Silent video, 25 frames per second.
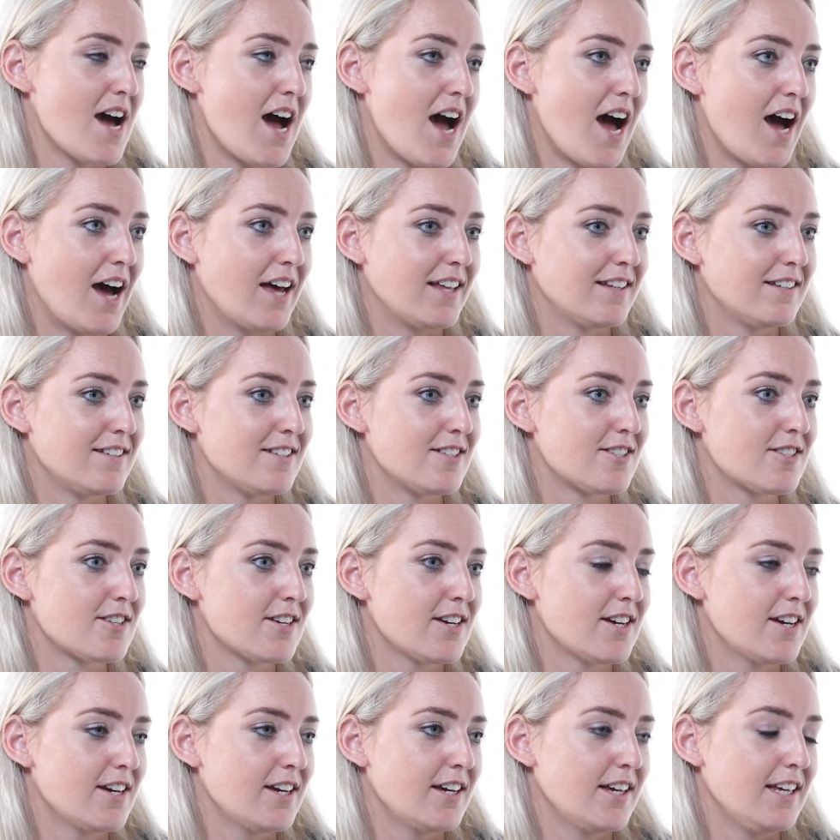And
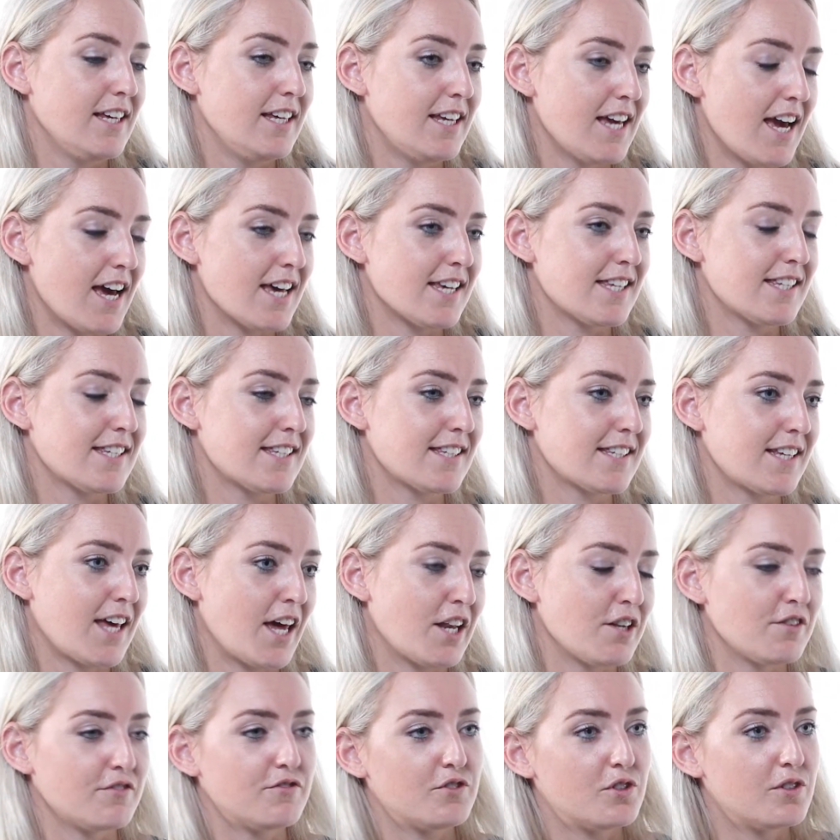yes,
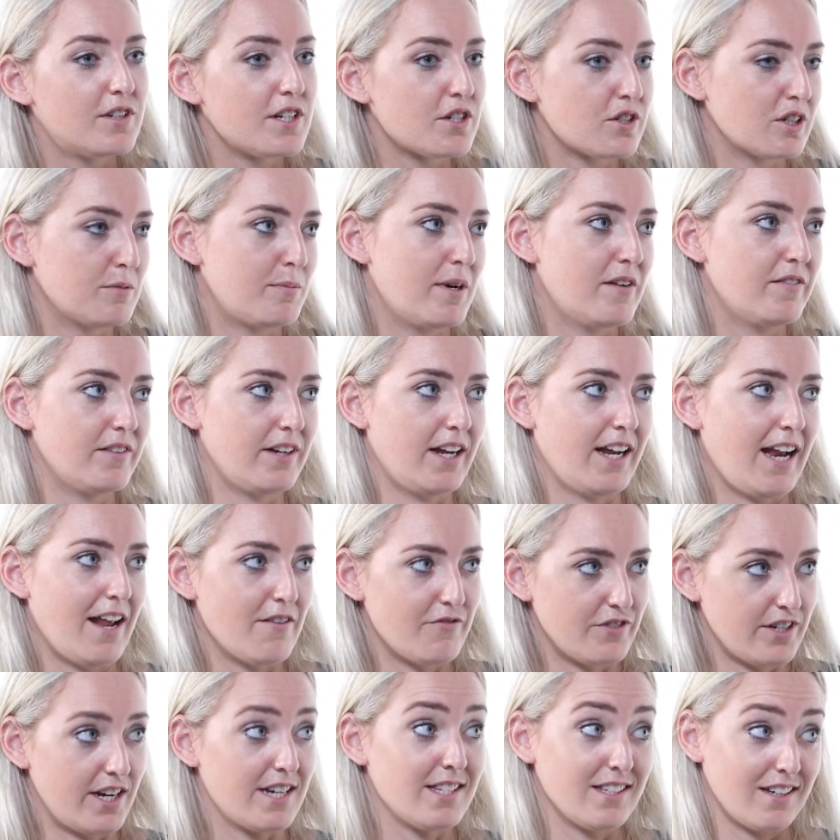kind of traditional above the line
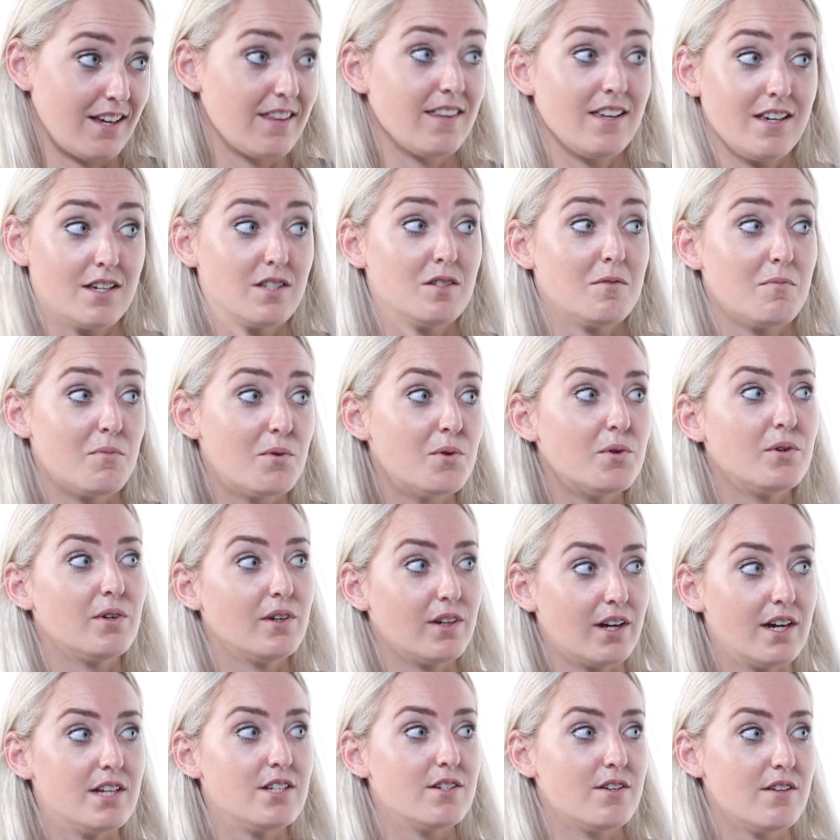advertising I think is
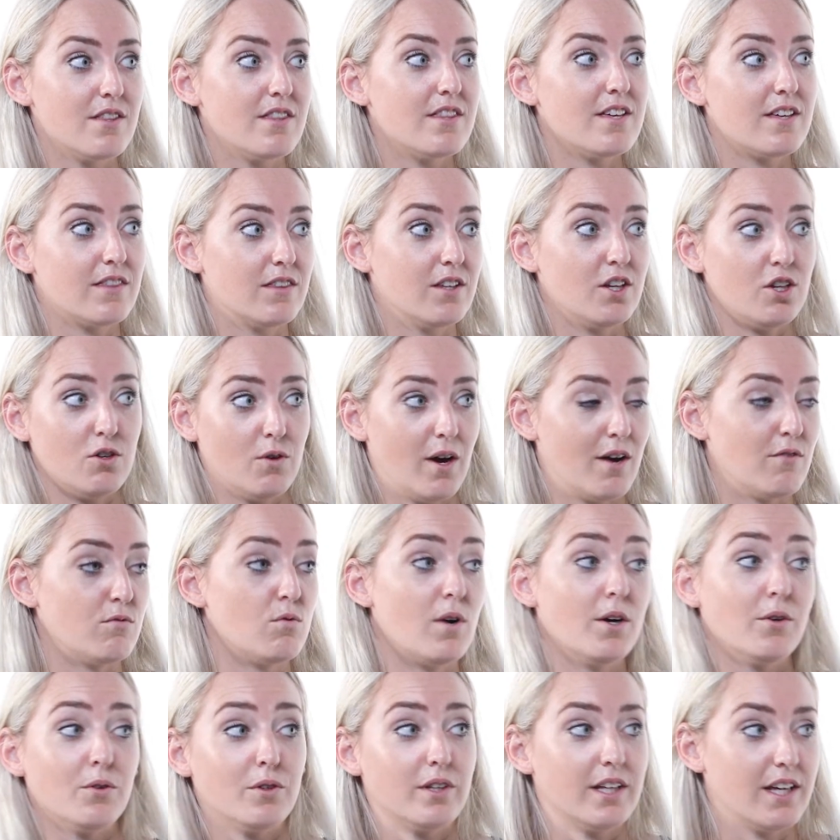important. I don't think that you have
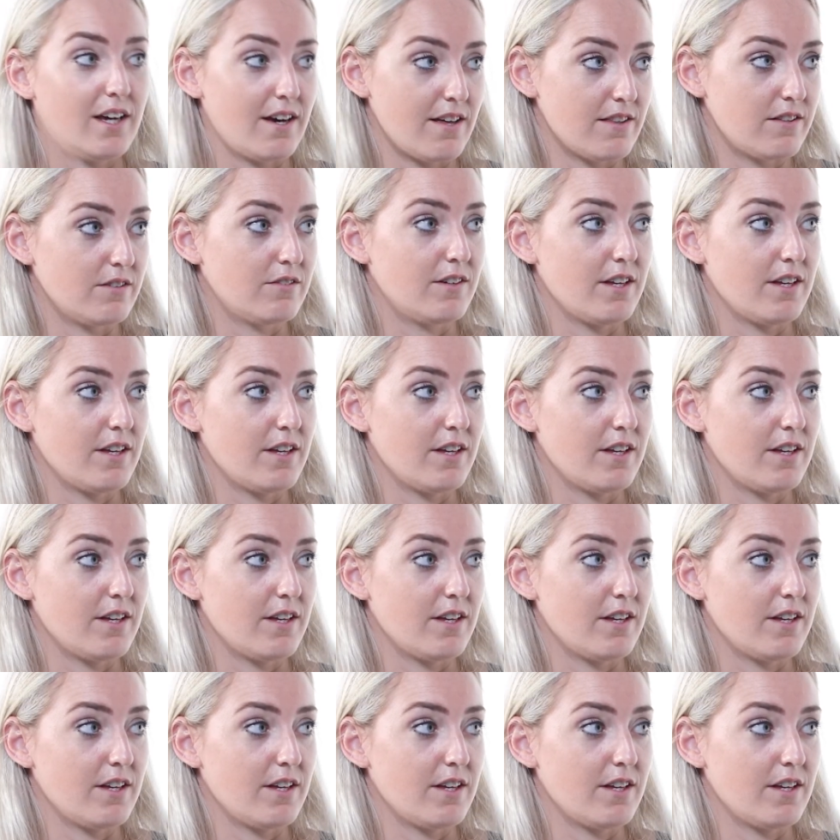one or the other.